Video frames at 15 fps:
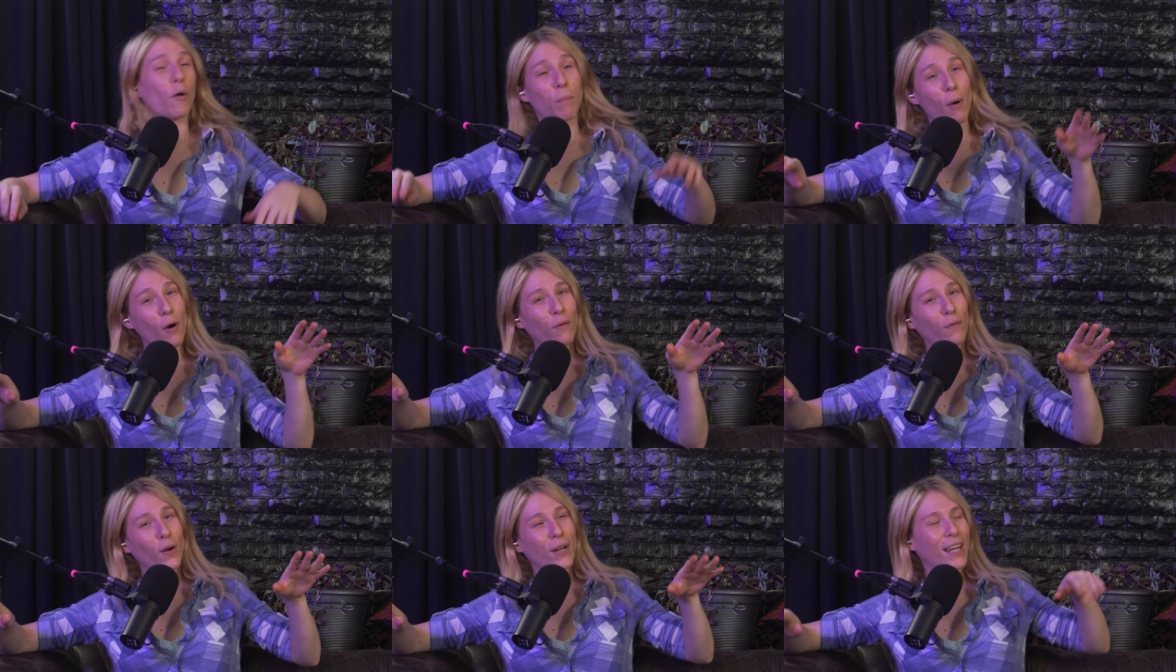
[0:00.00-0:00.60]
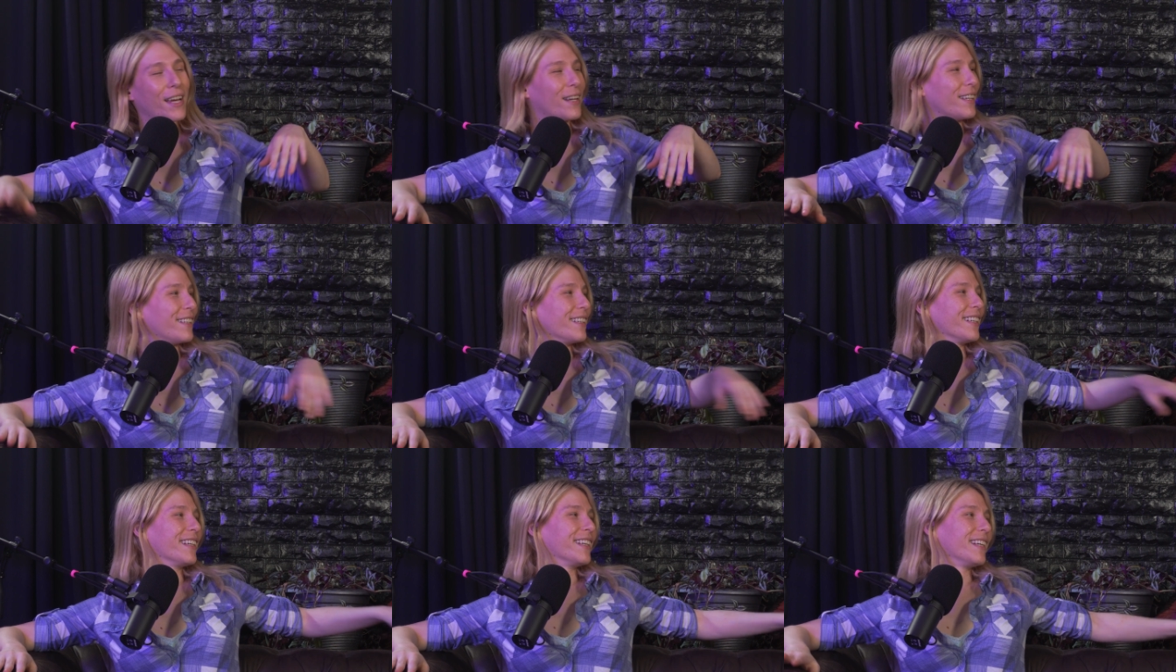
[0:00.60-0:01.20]
or poke fun at it.
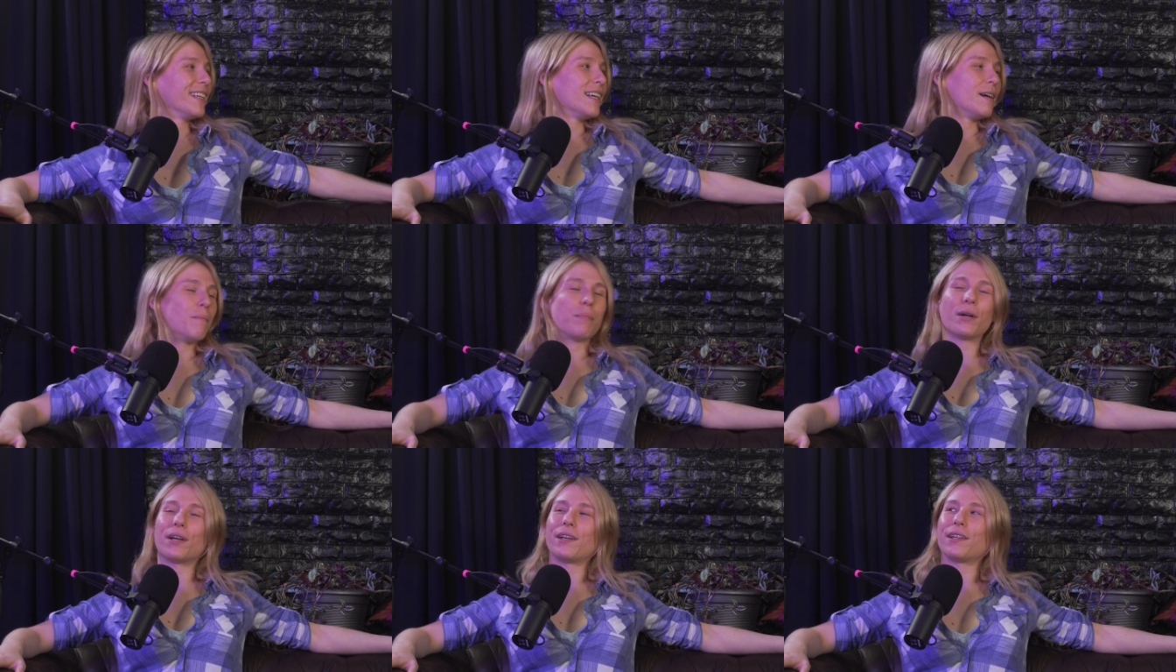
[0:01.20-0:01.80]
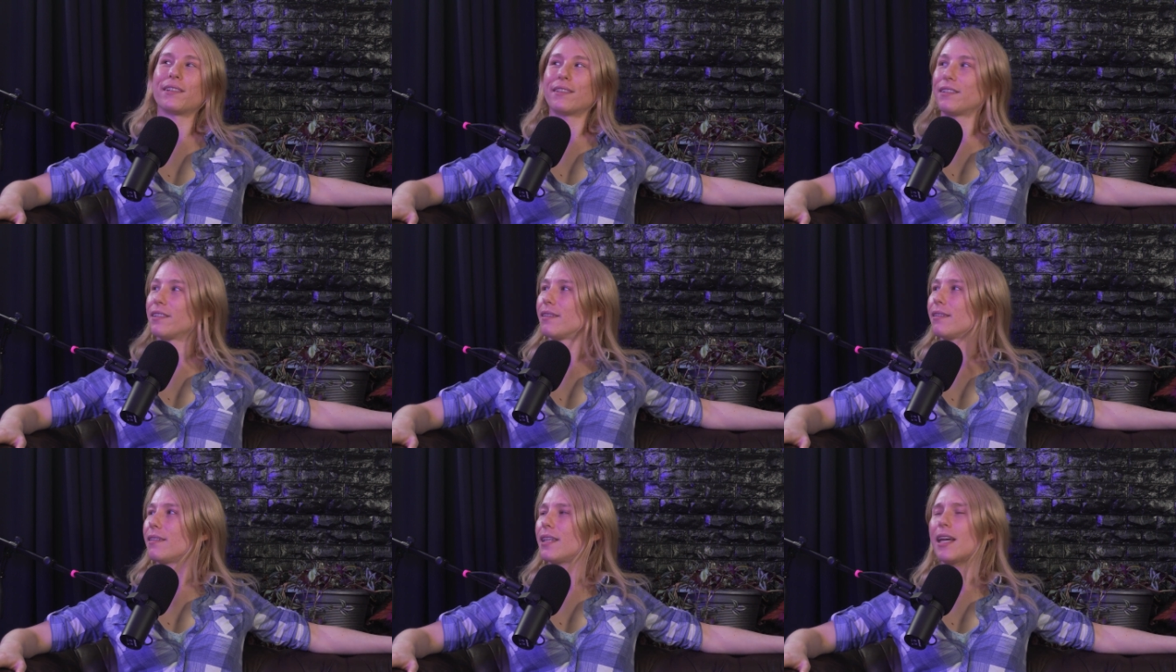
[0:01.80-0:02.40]
But
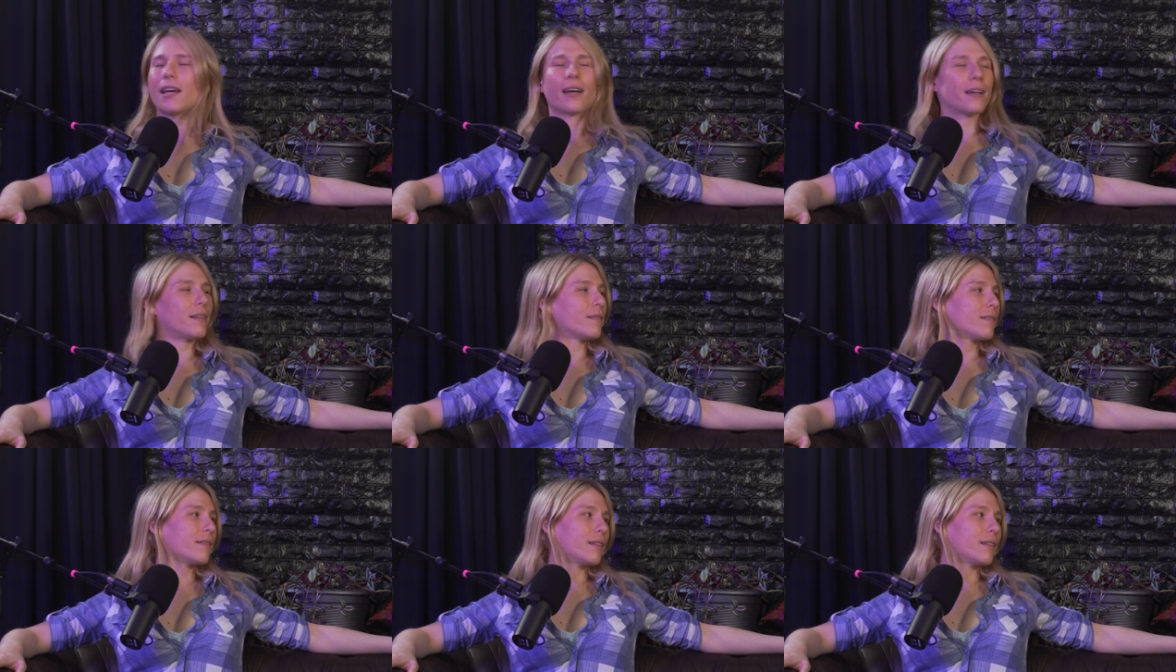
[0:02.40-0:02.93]
yeah,